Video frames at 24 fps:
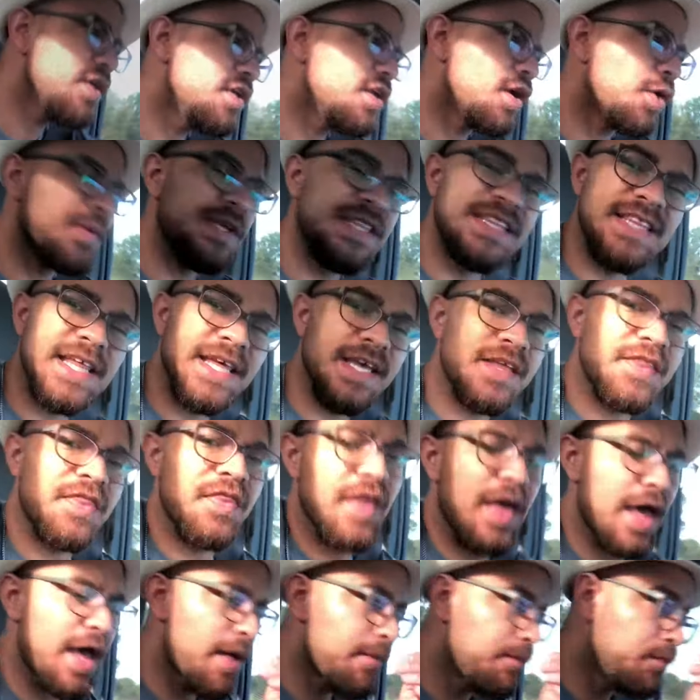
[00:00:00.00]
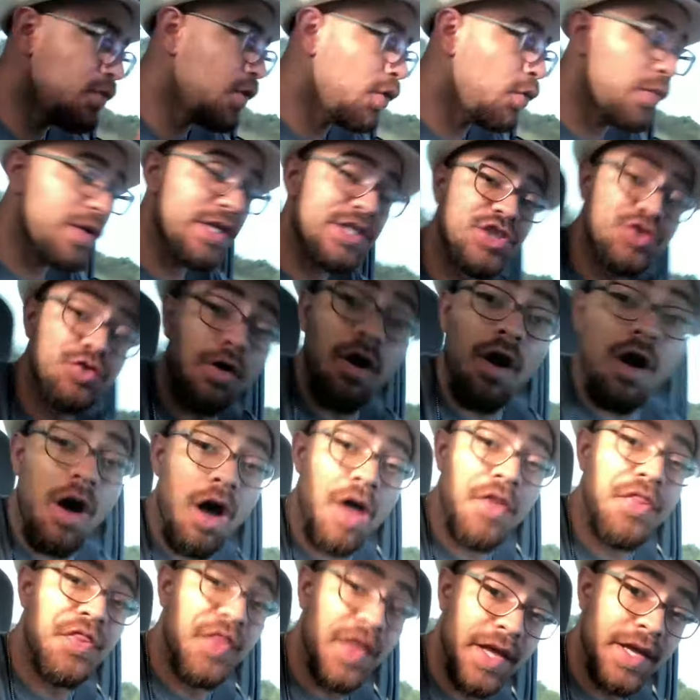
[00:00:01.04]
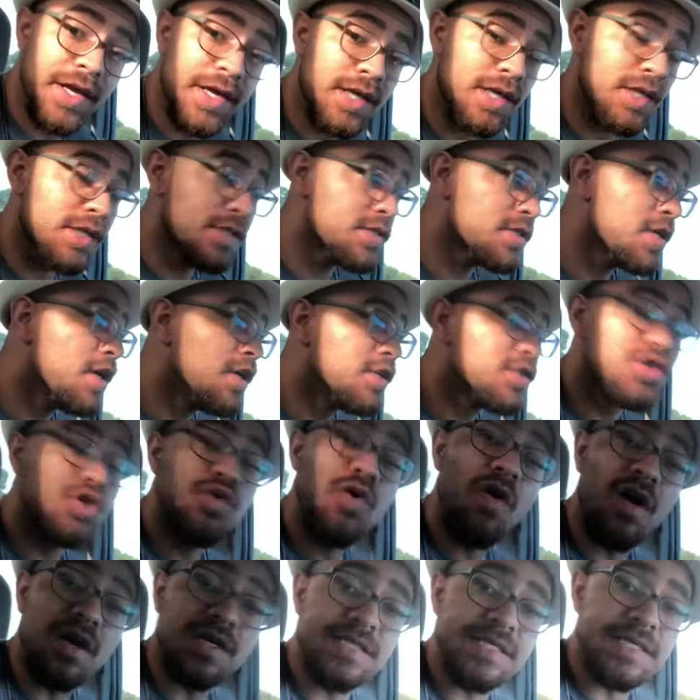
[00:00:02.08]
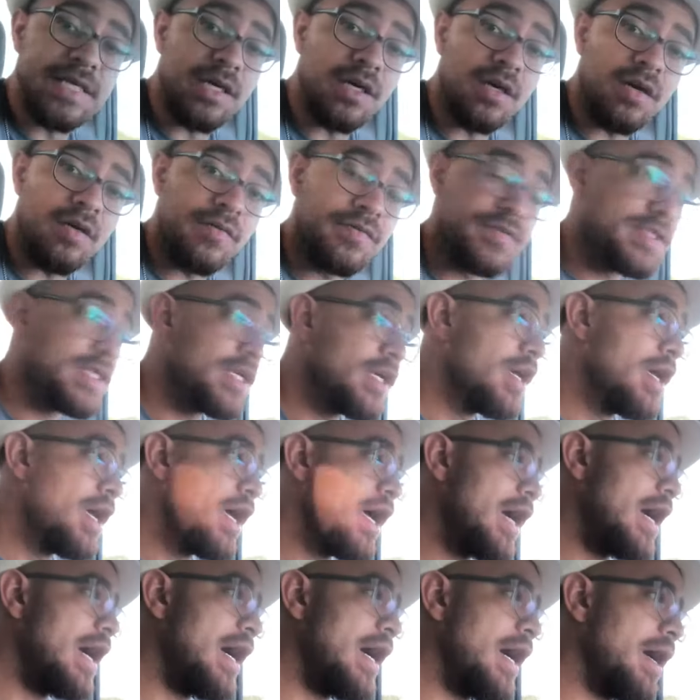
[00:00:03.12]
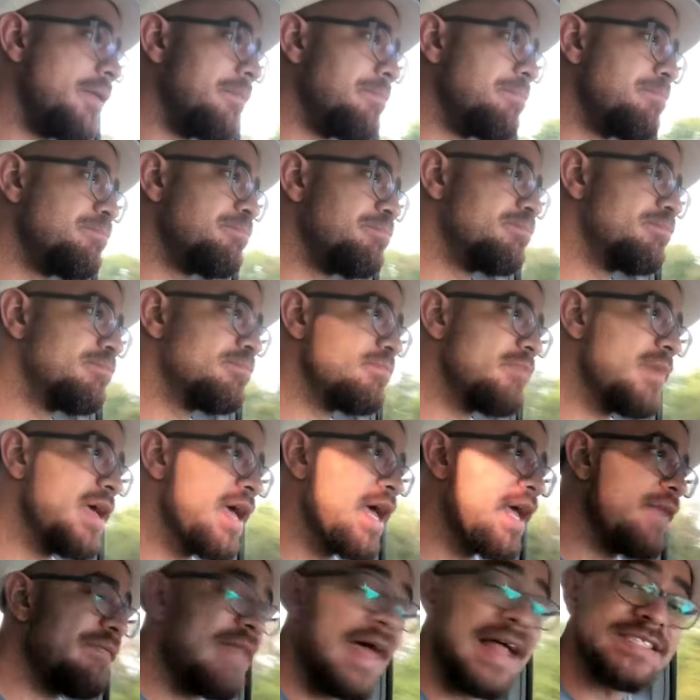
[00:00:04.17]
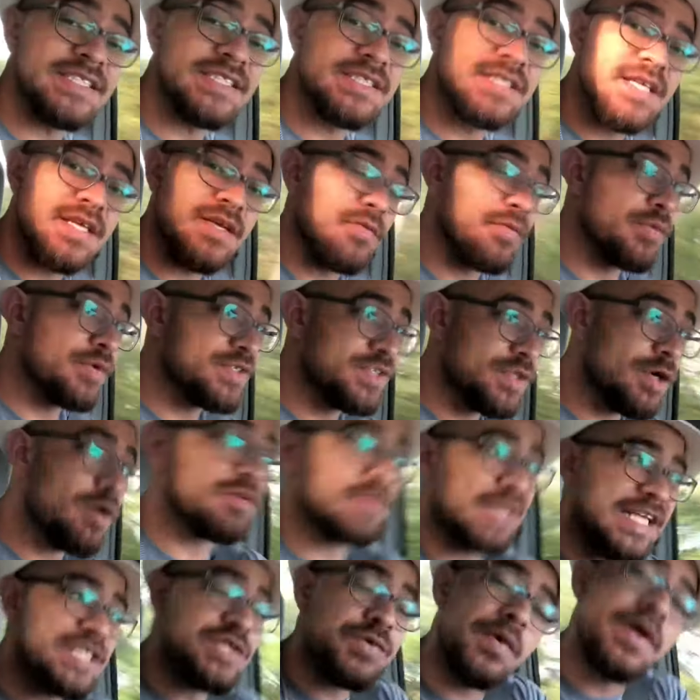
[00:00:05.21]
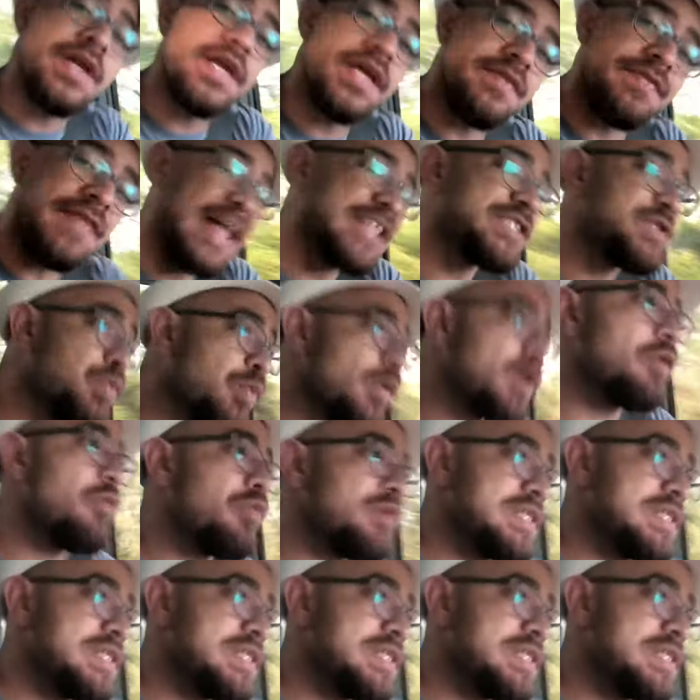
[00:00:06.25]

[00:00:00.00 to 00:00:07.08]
You know, we think that we draw things to ourselves, and that's the result. That's what we